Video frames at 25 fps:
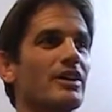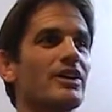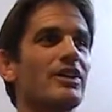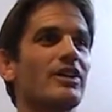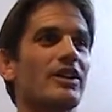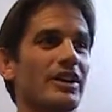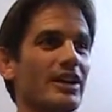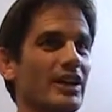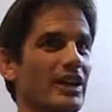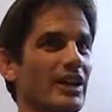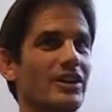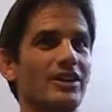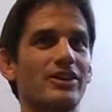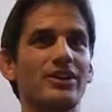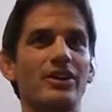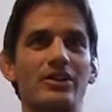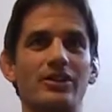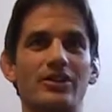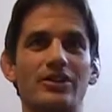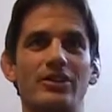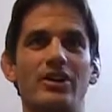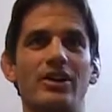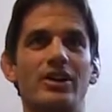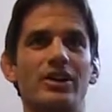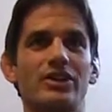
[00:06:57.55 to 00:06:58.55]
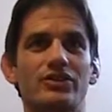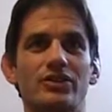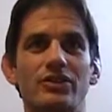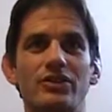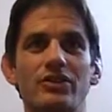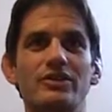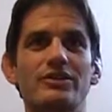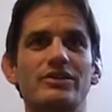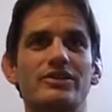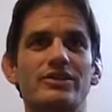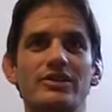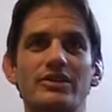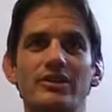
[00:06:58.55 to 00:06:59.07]
Again, another
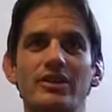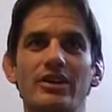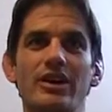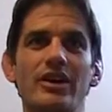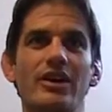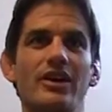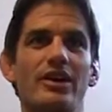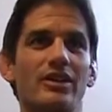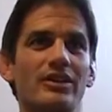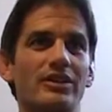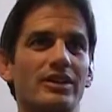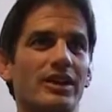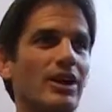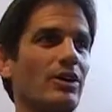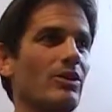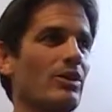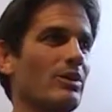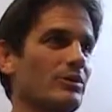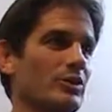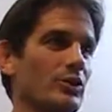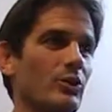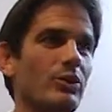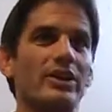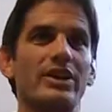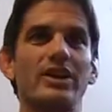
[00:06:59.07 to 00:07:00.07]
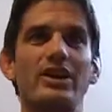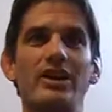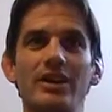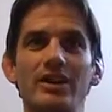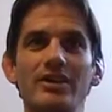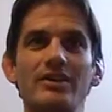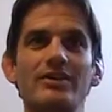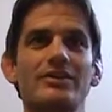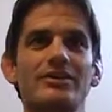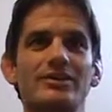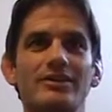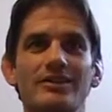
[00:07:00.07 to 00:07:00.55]
crossroads. Now I'm 28.